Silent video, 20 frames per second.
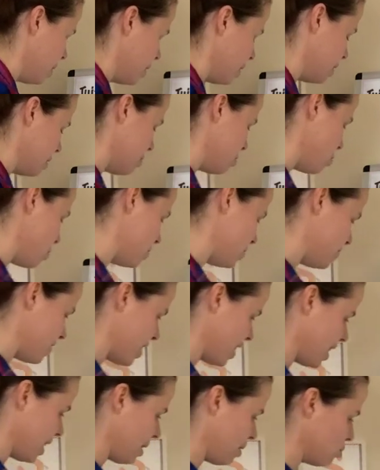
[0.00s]
Because I'm always
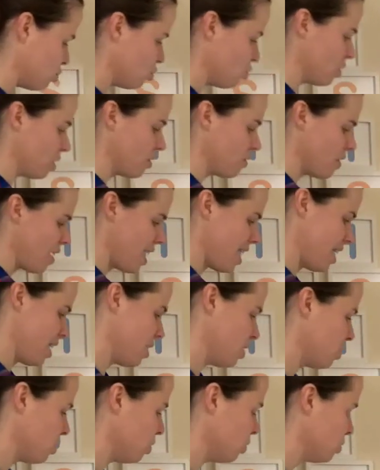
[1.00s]
thinking I'm drawing a right
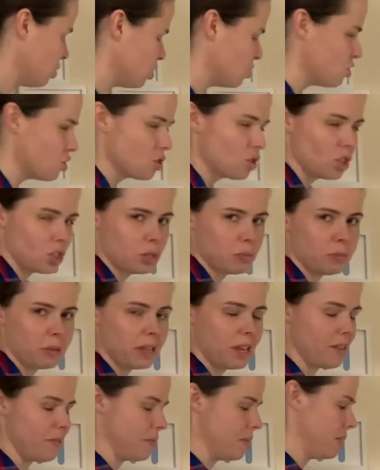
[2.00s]
angle, so you just got to
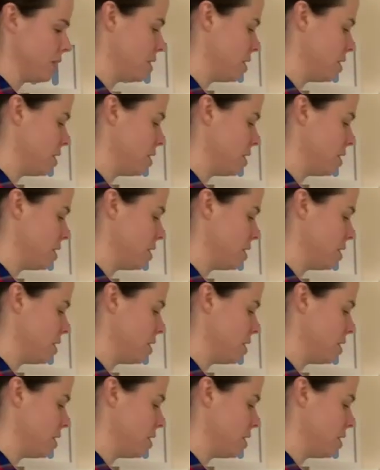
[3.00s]
believe me that